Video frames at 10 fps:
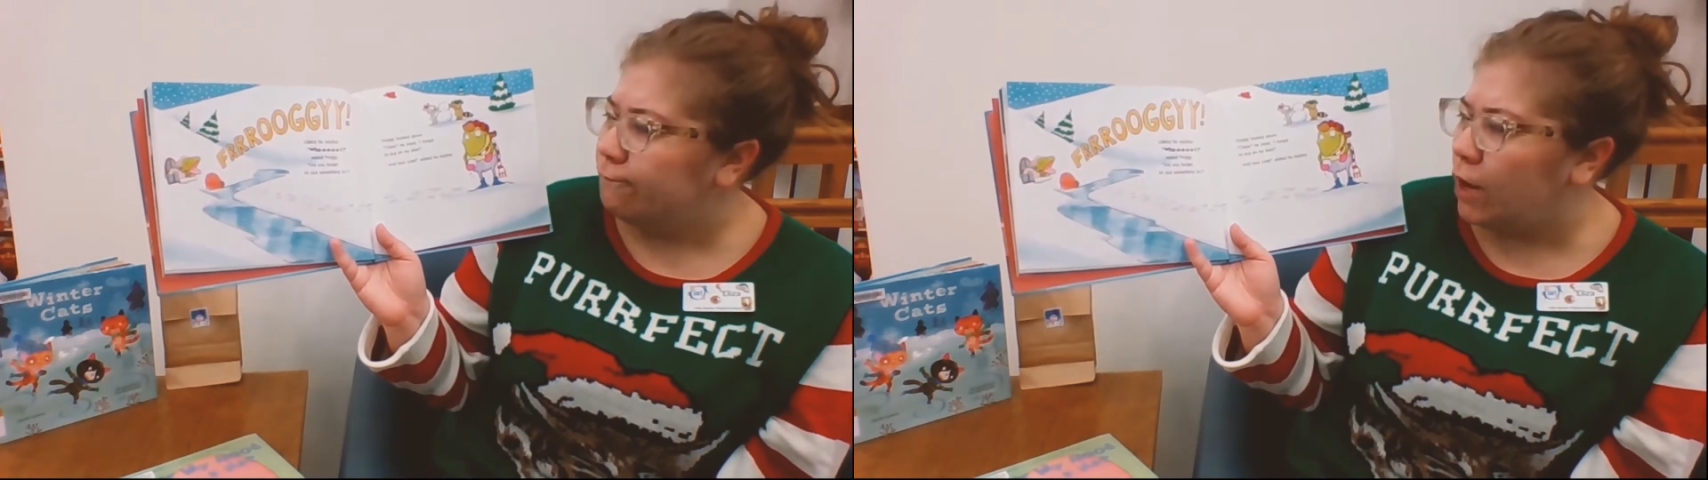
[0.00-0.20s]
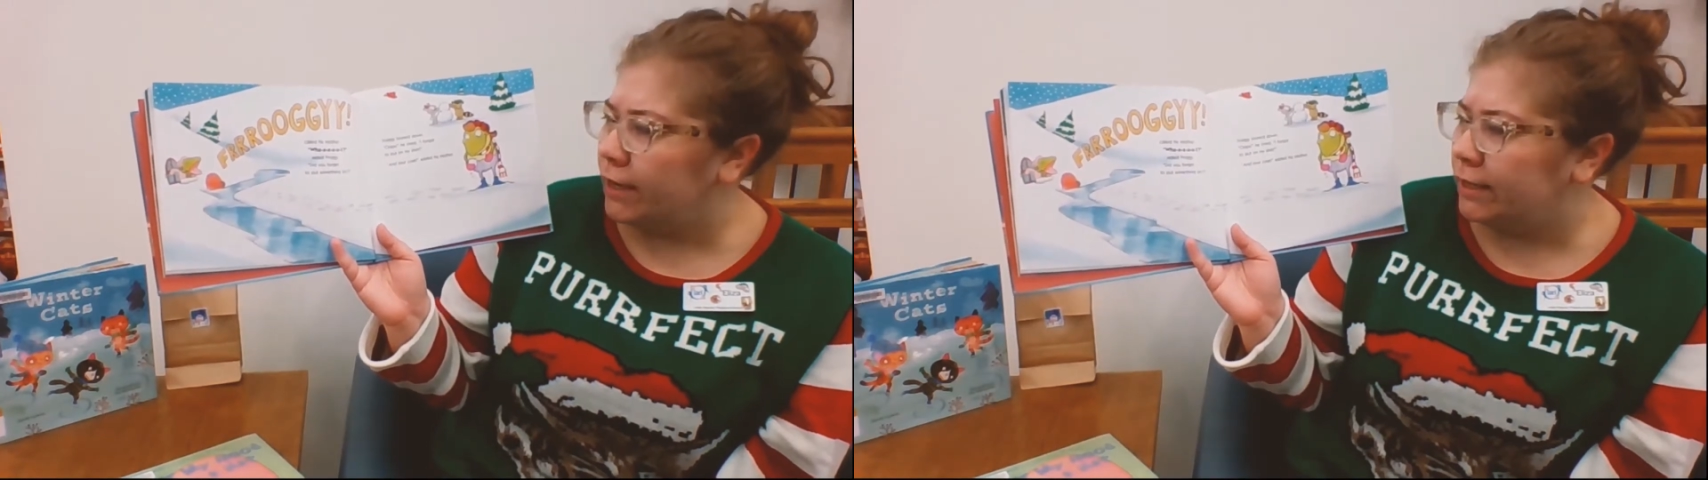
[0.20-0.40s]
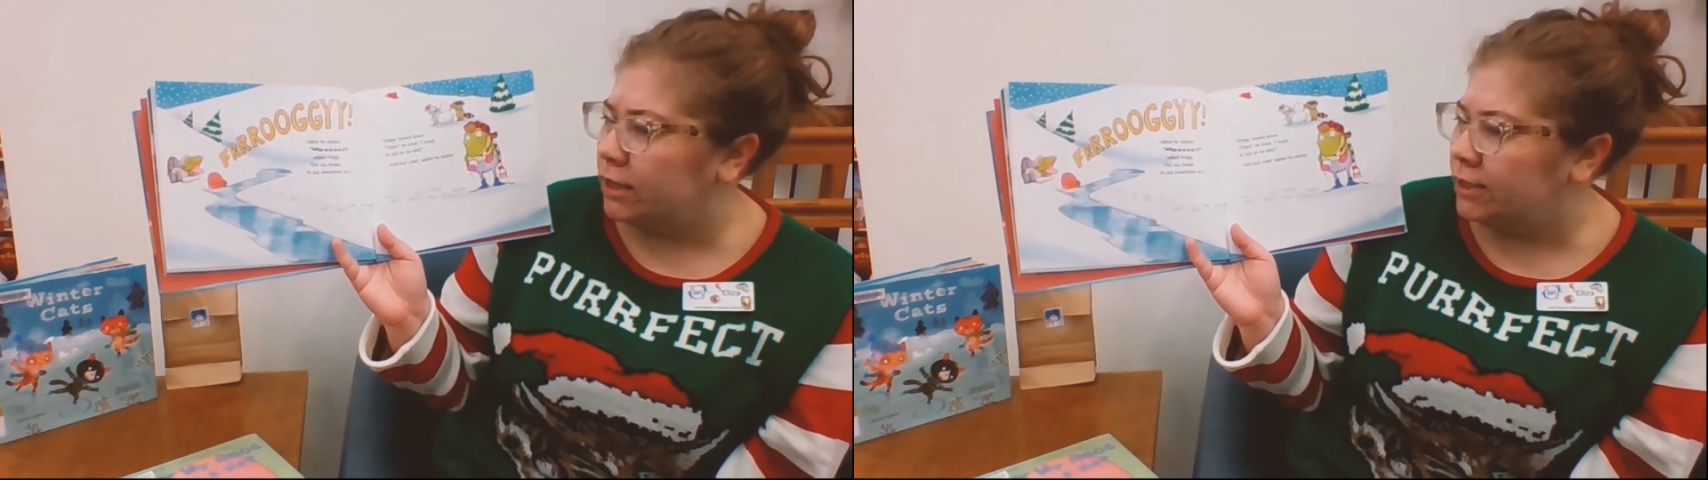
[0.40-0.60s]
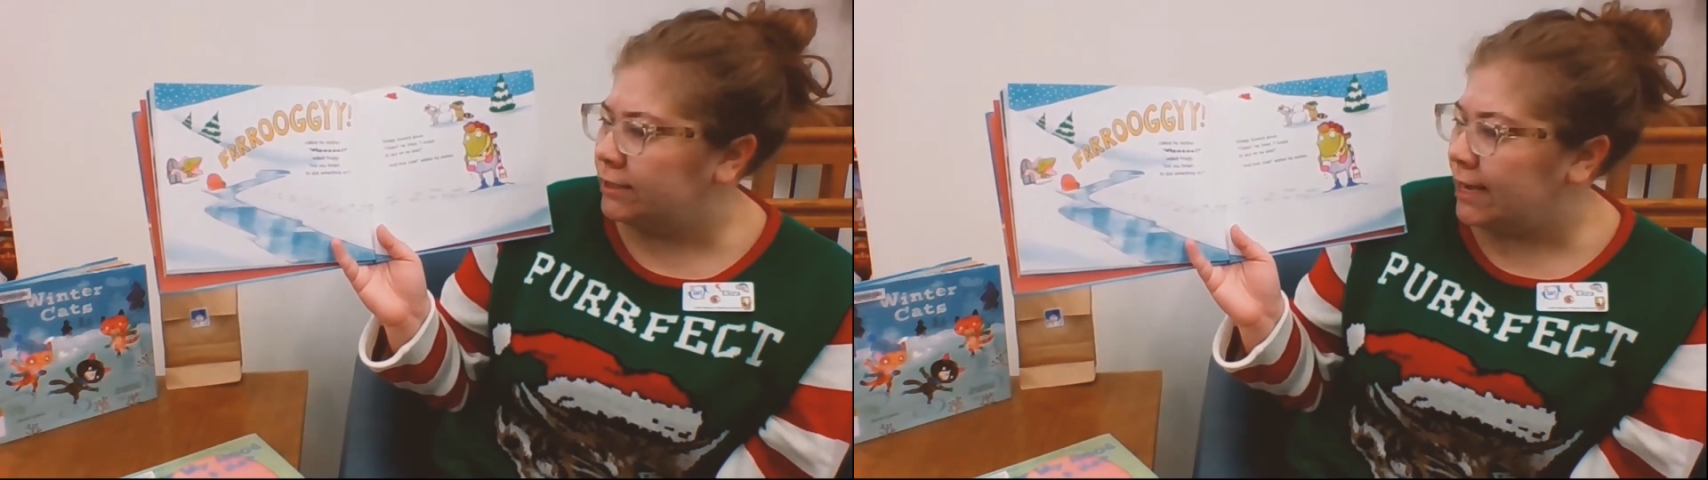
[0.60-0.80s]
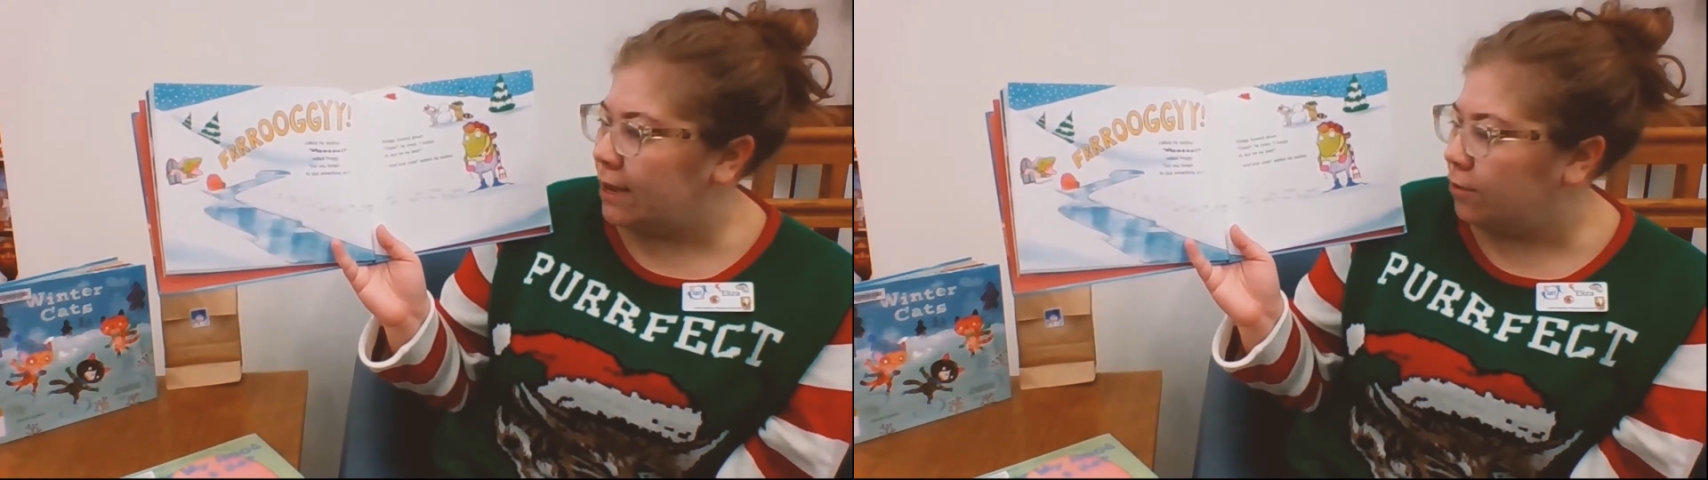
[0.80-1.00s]
Froggy
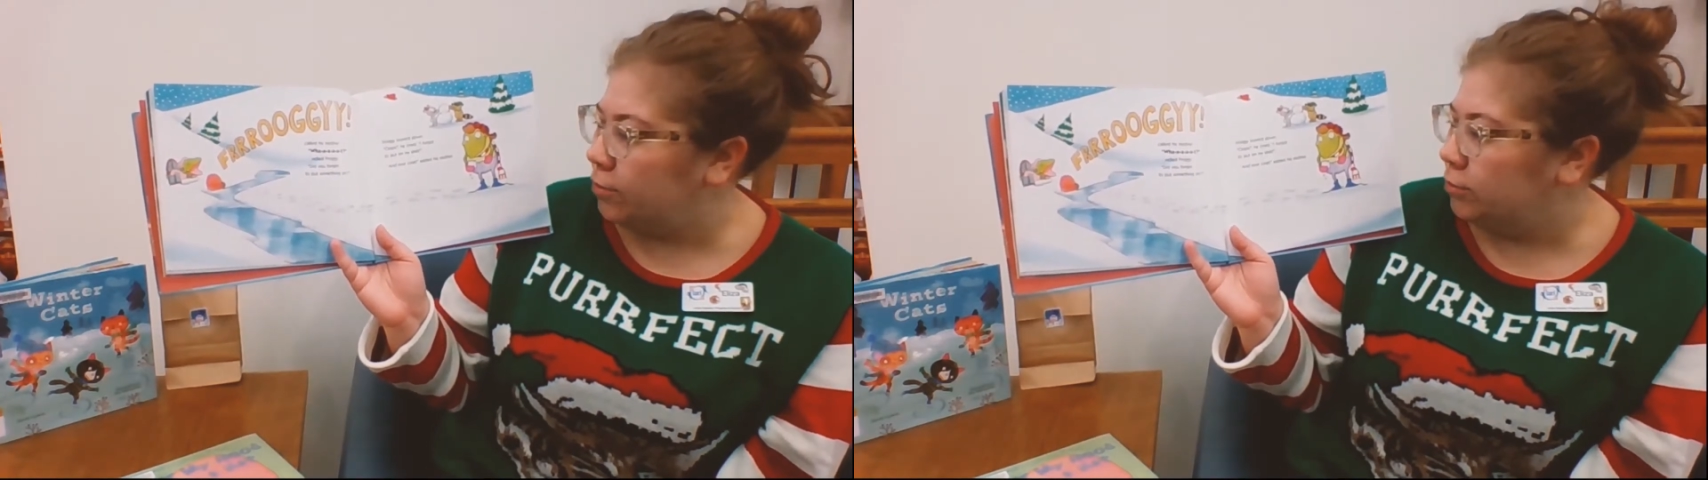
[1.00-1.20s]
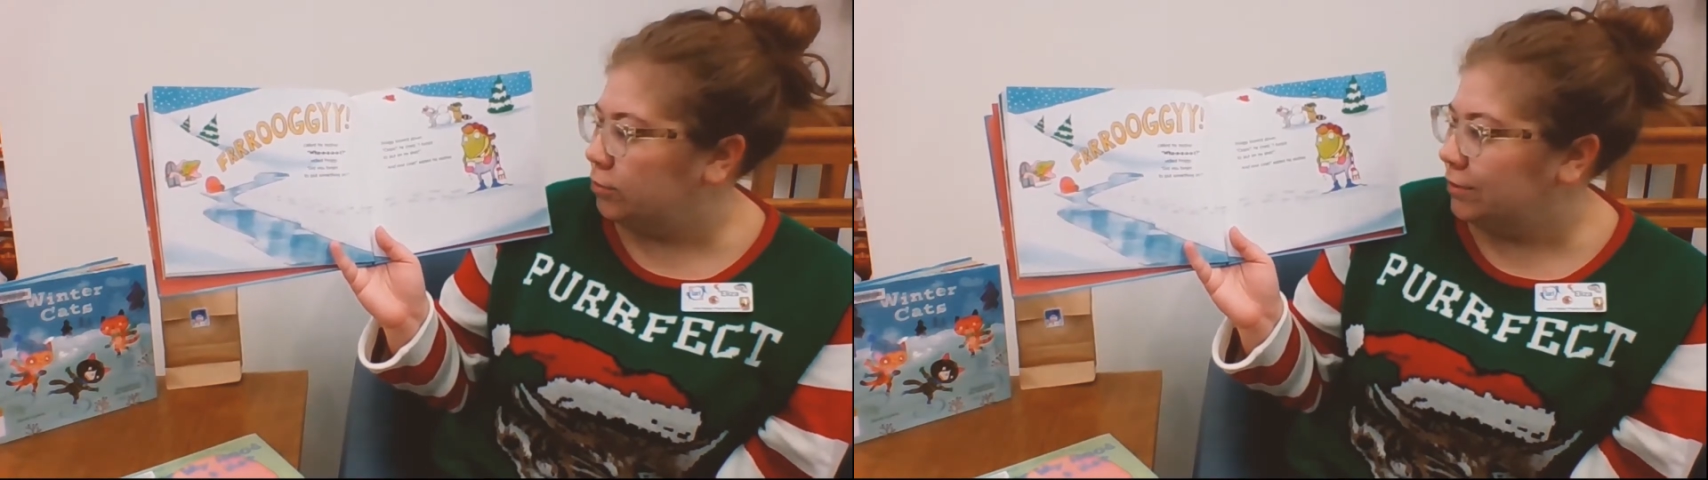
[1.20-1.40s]
looked down.